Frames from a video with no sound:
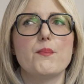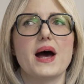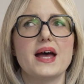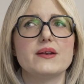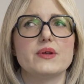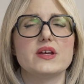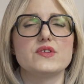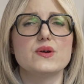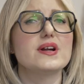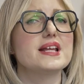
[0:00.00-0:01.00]
but if
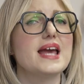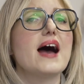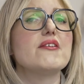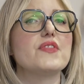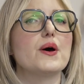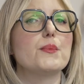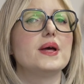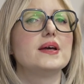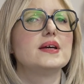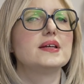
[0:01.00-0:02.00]
you already have them,
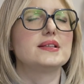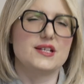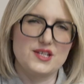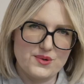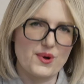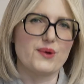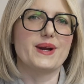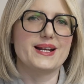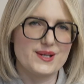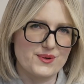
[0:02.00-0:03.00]
then you
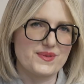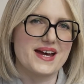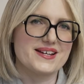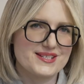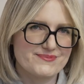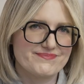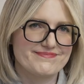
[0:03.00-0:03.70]
already know that.